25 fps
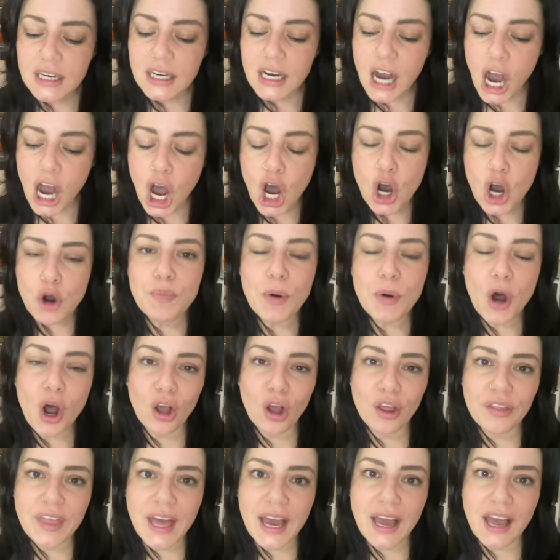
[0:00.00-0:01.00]
hope
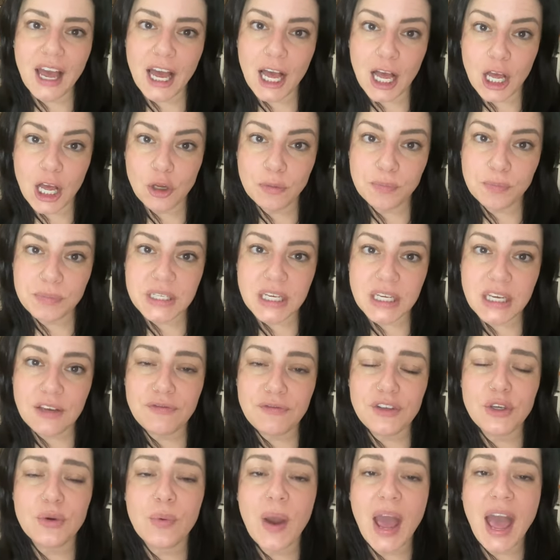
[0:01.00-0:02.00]
all that helped if
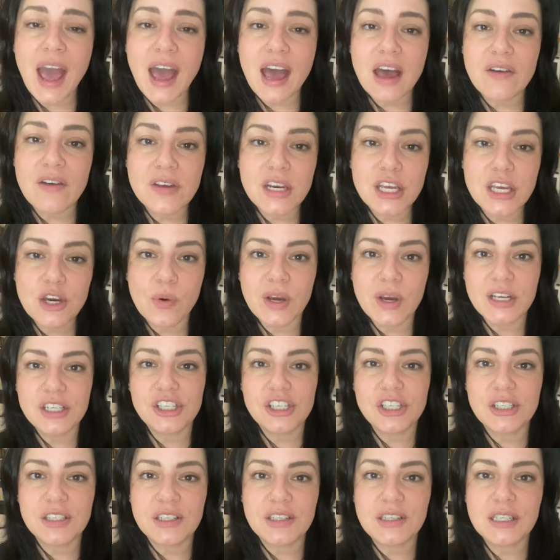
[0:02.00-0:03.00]
you have any
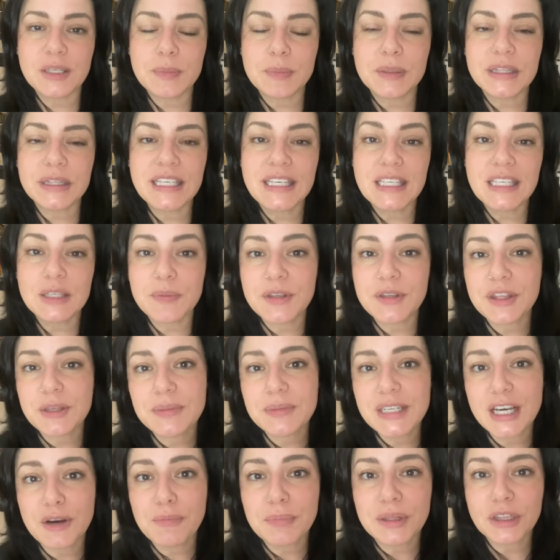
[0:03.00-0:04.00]
questions please put them
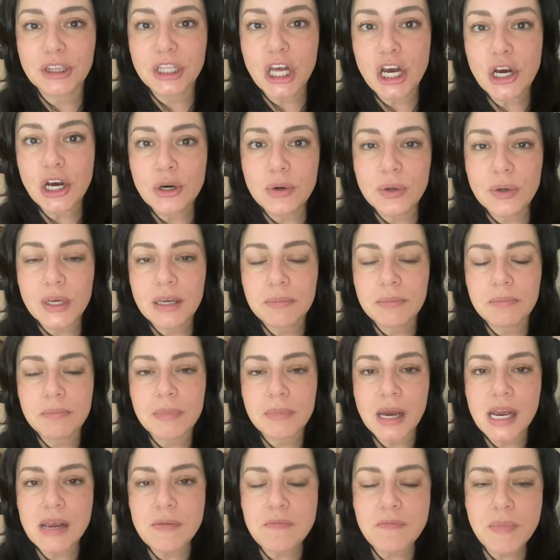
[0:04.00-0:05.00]
down below it
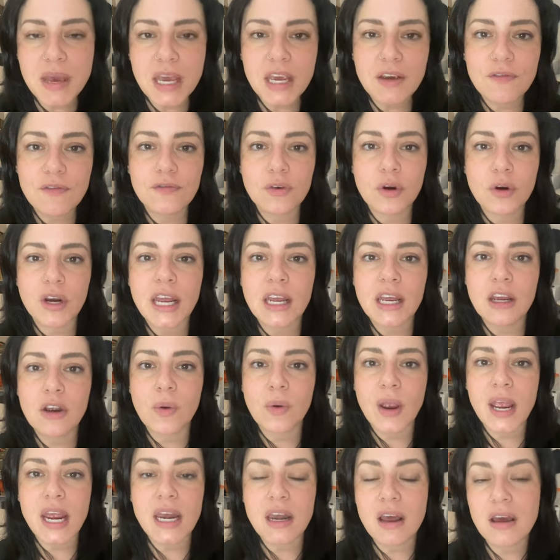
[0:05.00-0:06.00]
might make for a
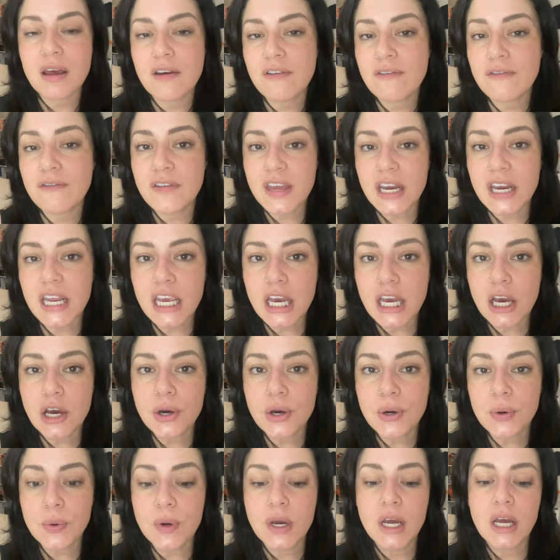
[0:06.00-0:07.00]
great
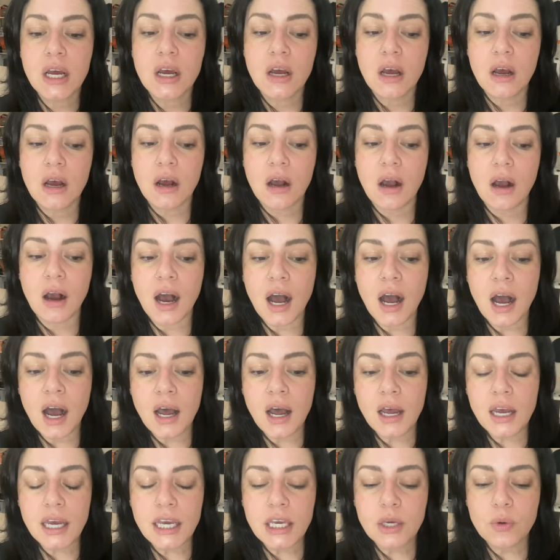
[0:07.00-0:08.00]
video
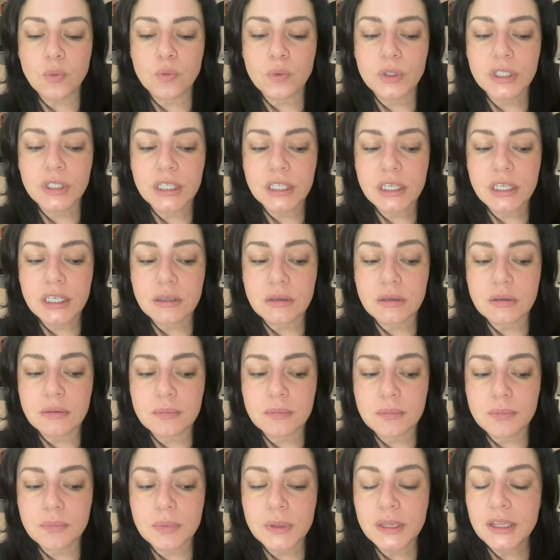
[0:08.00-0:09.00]
i would
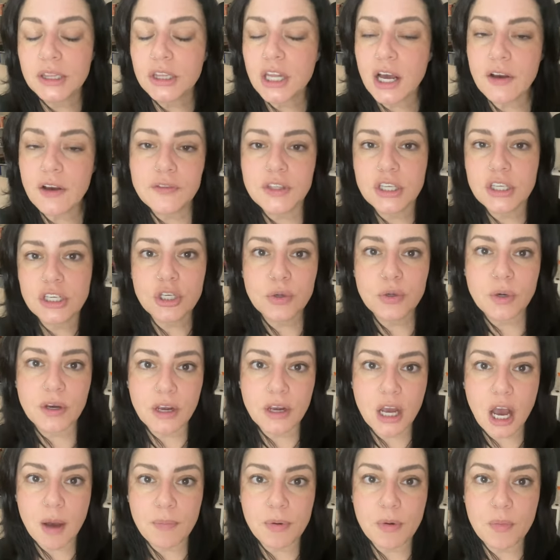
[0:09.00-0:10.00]
love to do a
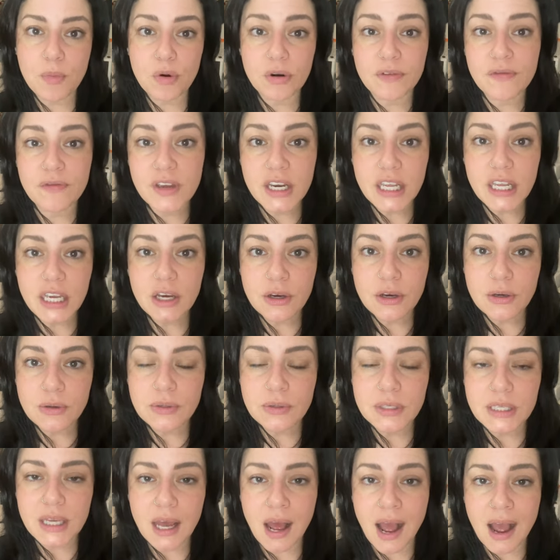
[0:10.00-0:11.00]
couple more
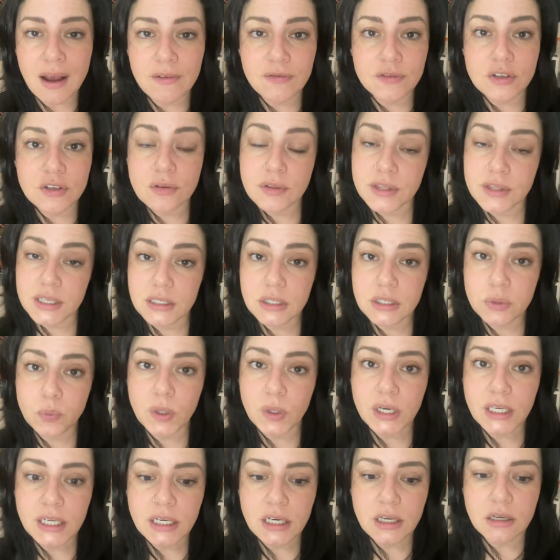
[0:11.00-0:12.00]
videos after this
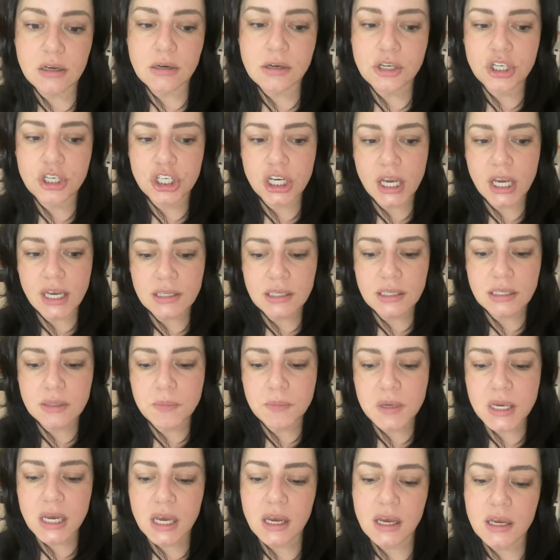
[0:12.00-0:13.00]
one just
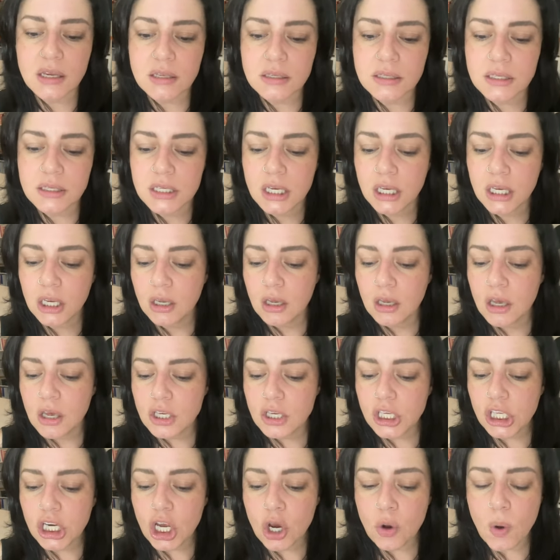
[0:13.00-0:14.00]
because,
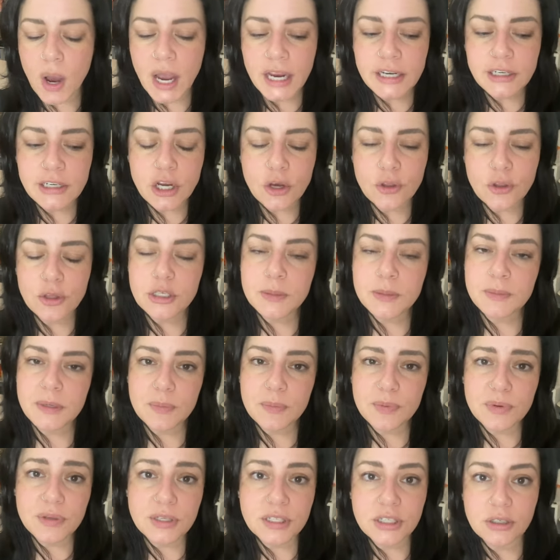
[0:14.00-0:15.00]
you know, I know there's
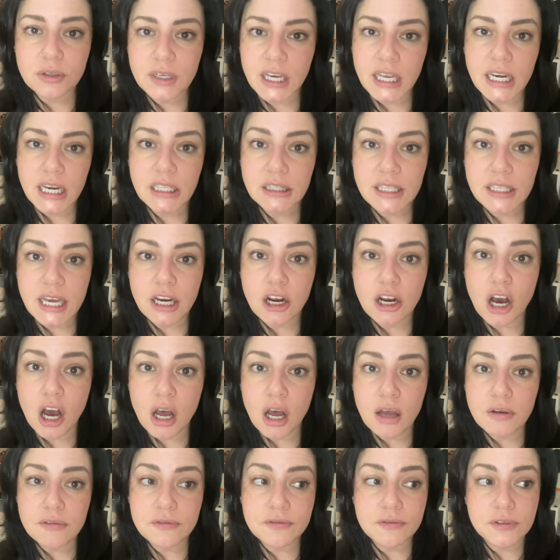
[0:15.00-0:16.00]
people still getting laid
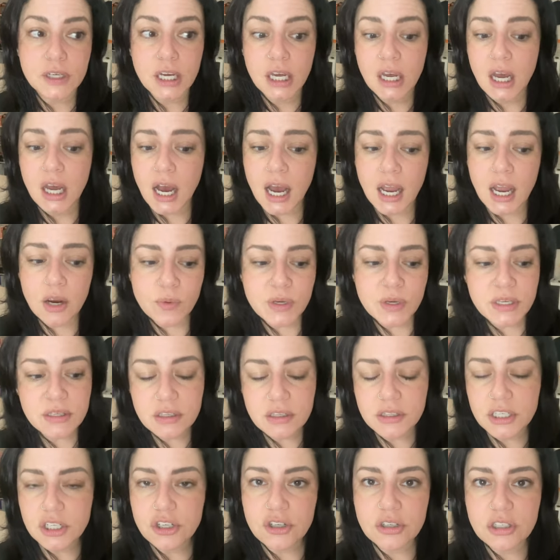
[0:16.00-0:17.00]
off. I
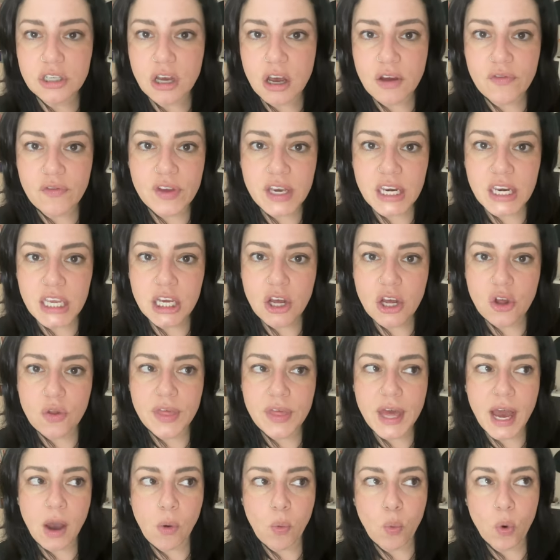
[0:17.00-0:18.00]
recently just saw a video
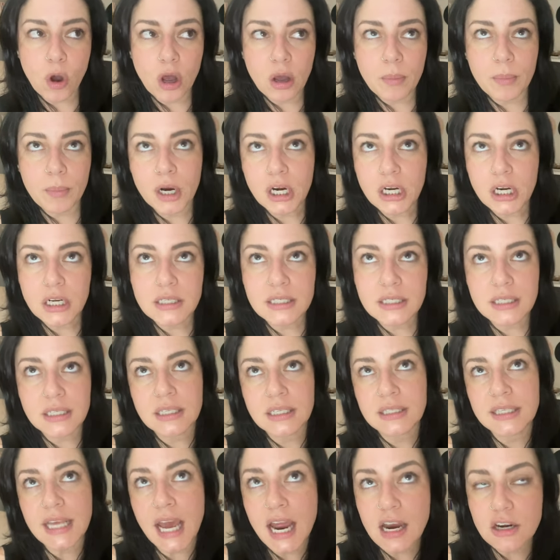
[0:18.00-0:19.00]
that Walmart
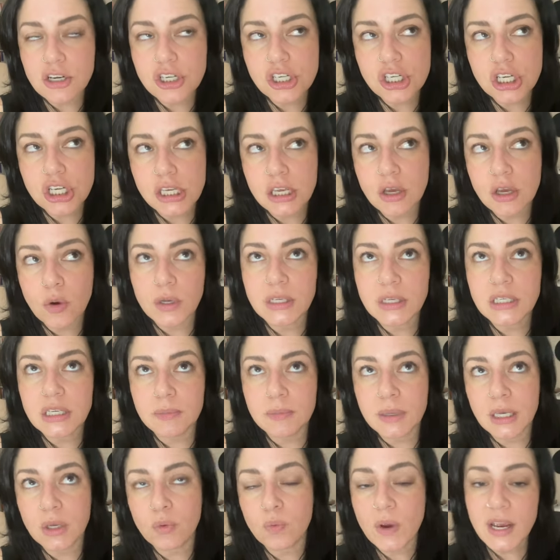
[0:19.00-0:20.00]
is actually going to
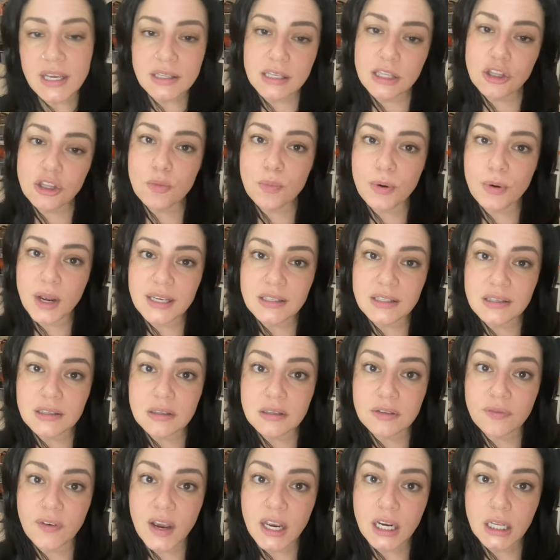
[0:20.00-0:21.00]
be raising their
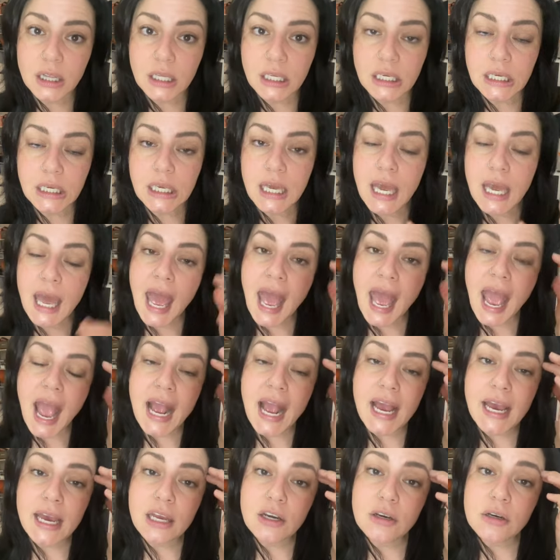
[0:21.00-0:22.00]
prices finally
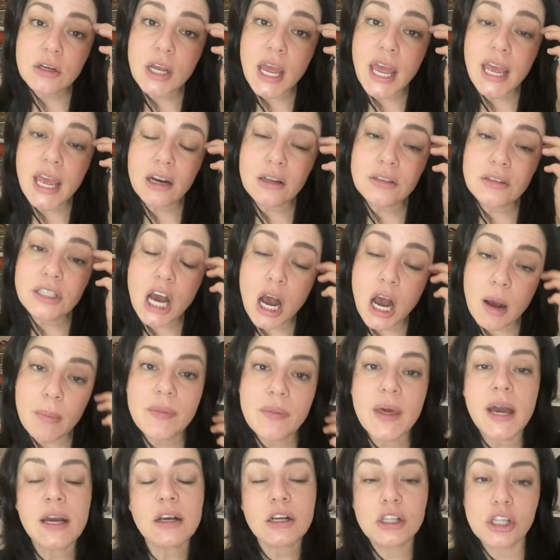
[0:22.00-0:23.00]
and and on top of
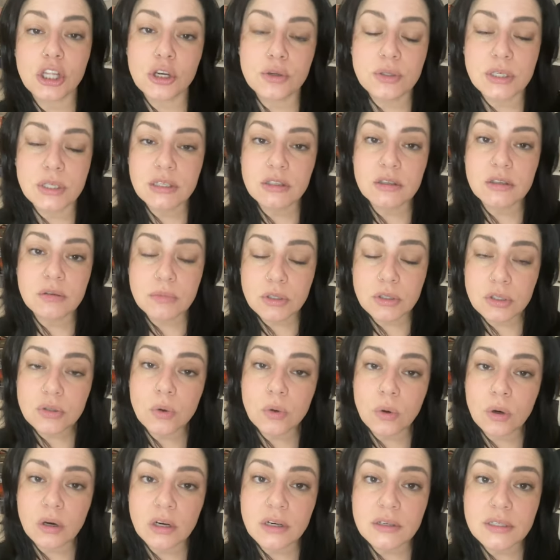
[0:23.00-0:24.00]
that closing some
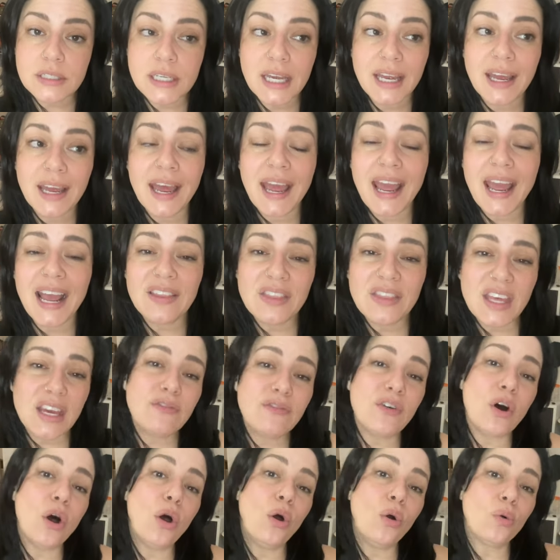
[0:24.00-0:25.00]
stores and they've
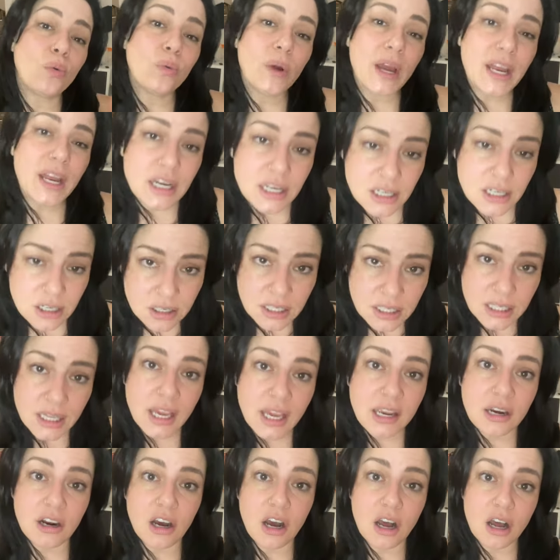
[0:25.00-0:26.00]
already just
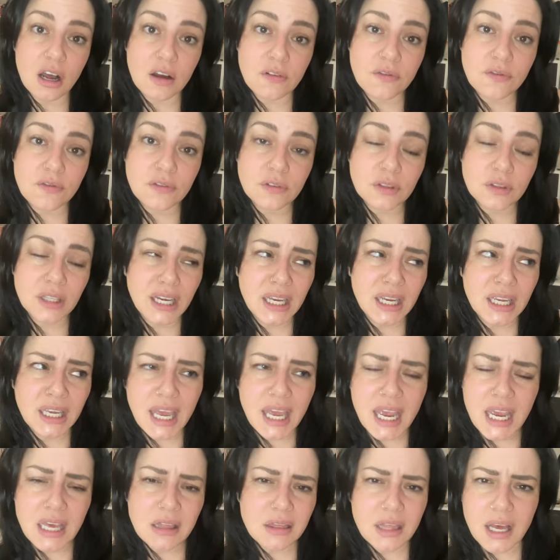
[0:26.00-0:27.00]
laid off like
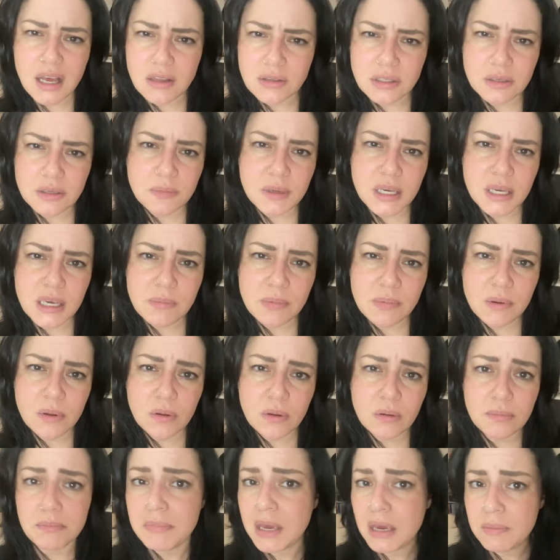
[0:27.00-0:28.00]
8,000
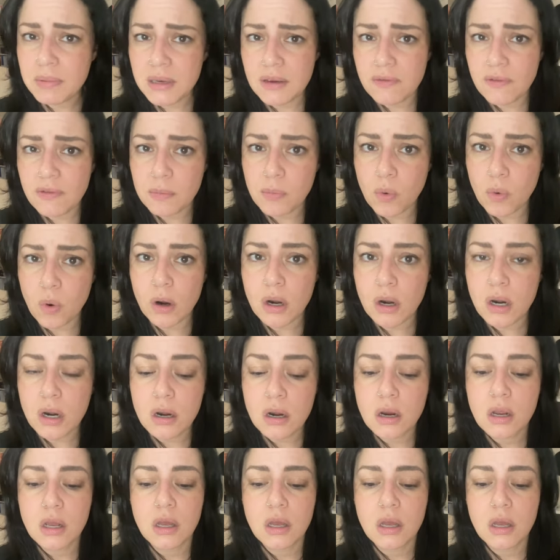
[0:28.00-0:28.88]
people, maybe even more